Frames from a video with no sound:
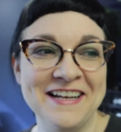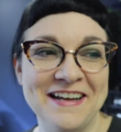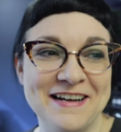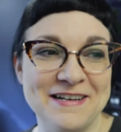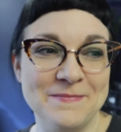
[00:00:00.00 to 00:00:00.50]

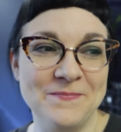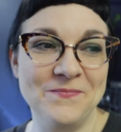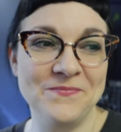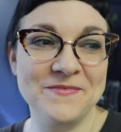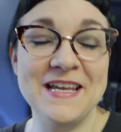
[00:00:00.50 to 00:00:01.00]

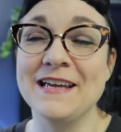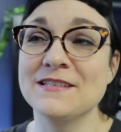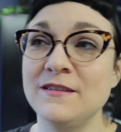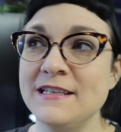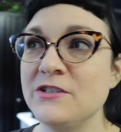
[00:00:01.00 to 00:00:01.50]
Yeah,
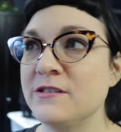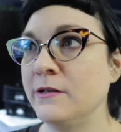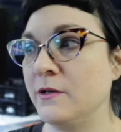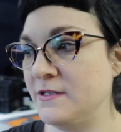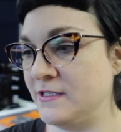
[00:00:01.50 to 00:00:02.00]
so there's just a
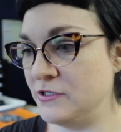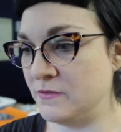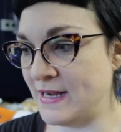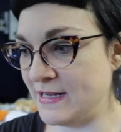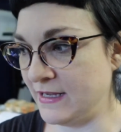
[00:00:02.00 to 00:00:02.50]
lot of
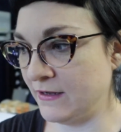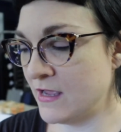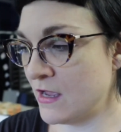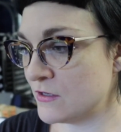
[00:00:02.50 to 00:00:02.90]
decision making.